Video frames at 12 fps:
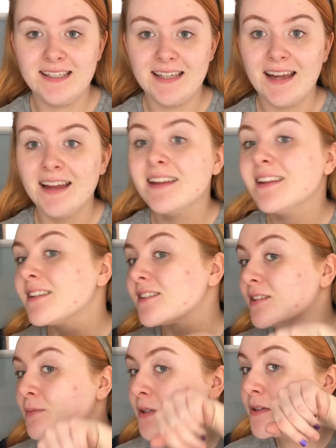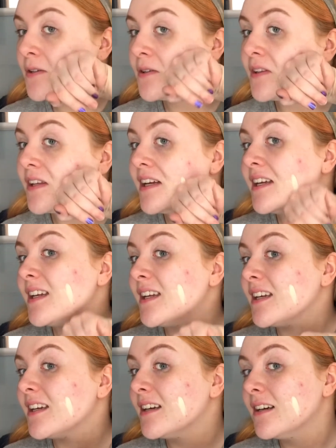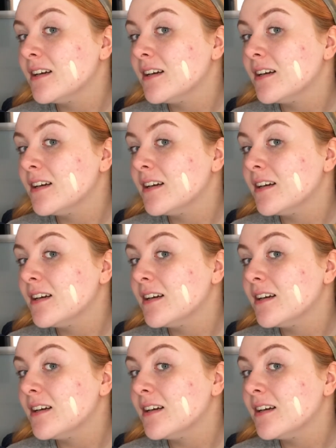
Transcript: yeah, that's going to be too light.